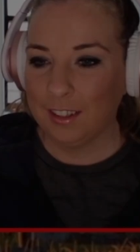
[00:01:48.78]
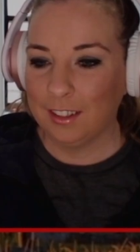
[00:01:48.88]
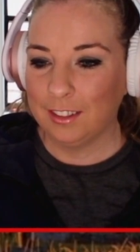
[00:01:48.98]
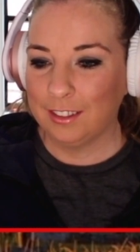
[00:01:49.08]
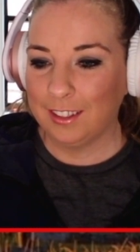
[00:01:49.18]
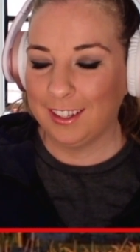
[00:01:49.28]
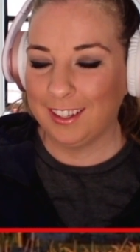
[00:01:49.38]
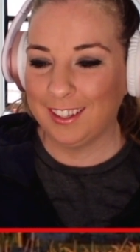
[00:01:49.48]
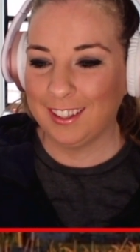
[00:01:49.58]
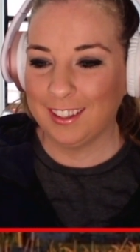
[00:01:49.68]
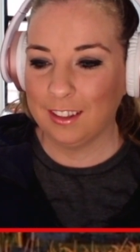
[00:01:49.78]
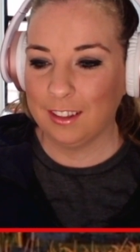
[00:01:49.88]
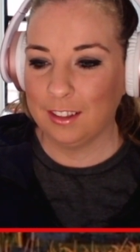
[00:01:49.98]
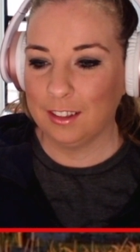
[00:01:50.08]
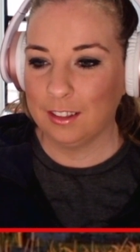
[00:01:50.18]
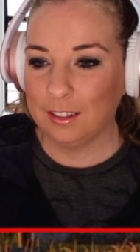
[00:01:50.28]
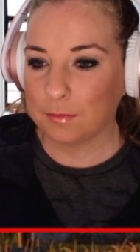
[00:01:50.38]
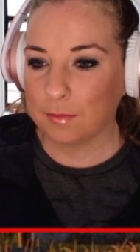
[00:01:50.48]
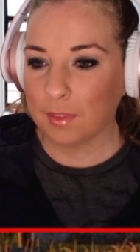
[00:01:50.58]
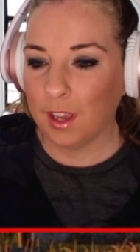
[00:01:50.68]
father sent me here with a
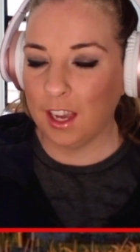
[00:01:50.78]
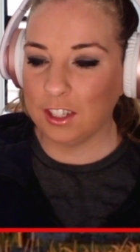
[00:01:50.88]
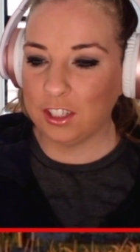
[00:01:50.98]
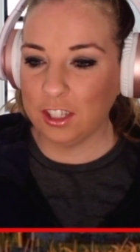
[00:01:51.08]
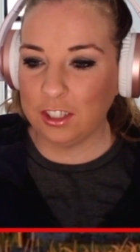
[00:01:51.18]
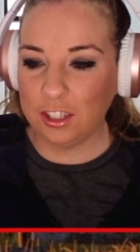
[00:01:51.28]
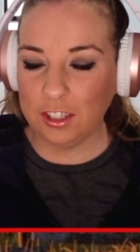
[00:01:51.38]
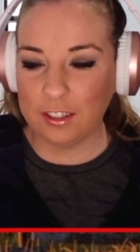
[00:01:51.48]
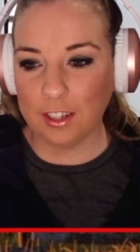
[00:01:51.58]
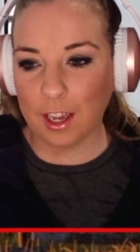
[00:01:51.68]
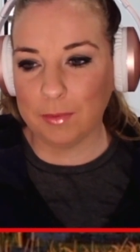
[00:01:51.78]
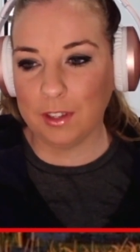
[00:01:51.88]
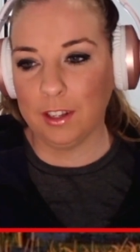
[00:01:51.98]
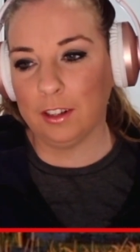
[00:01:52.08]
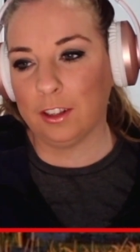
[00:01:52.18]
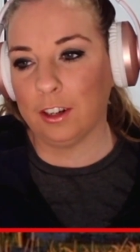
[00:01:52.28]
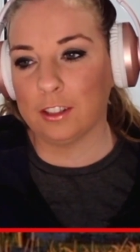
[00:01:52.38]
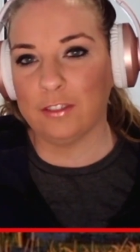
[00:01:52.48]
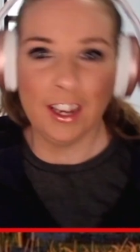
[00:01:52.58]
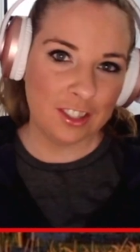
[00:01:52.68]
mission. Uh, she, she's adopted
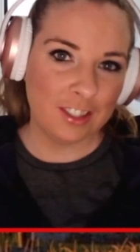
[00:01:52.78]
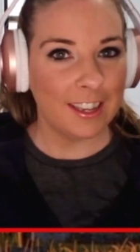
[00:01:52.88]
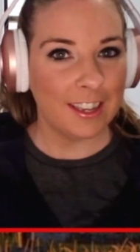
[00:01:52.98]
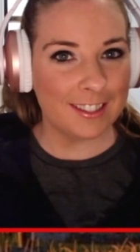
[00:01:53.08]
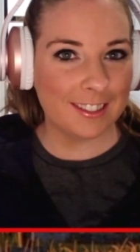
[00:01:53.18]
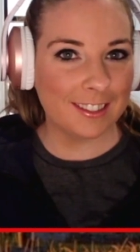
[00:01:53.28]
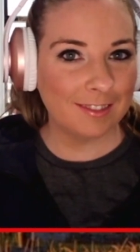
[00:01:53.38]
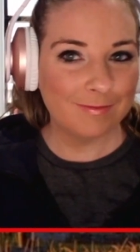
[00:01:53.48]
Clark's fashion sense.